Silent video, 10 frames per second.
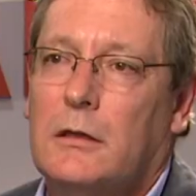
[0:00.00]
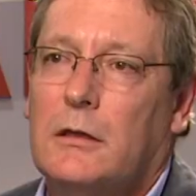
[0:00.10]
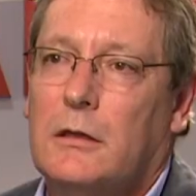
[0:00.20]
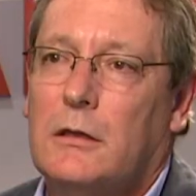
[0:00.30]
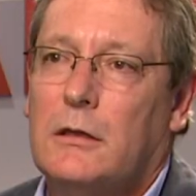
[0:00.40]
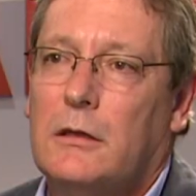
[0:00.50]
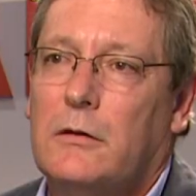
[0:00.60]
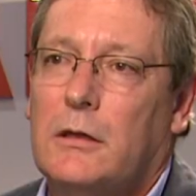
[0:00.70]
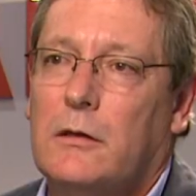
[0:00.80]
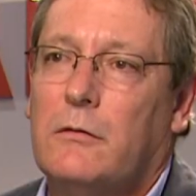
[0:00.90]
So you need
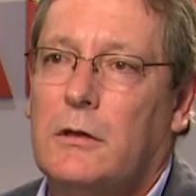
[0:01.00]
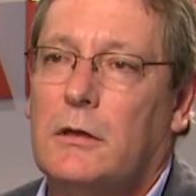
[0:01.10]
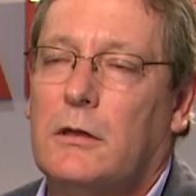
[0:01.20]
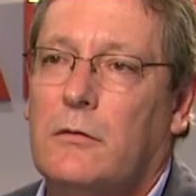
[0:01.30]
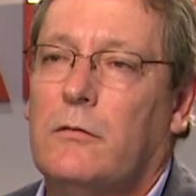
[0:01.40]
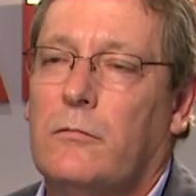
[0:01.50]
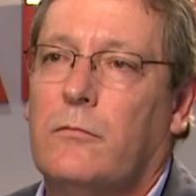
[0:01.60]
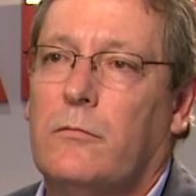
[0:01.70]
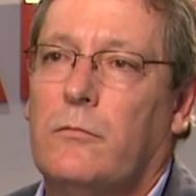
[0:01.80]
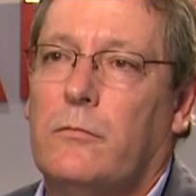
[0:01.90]
some emergency power
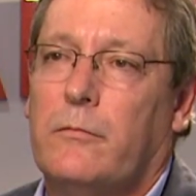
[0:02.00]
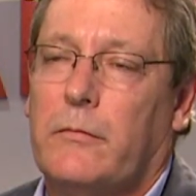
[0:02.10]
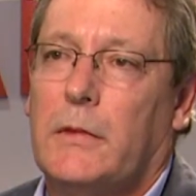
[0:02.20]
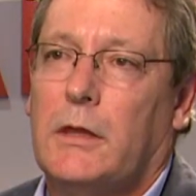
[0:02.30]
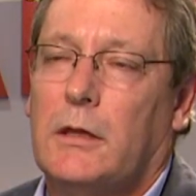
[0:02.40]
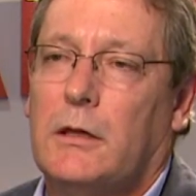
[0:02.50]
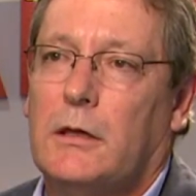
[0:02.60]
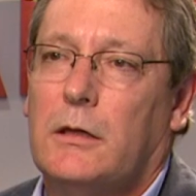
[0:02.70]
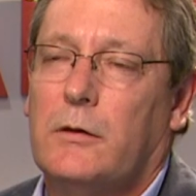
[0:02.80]
for whatever reasons.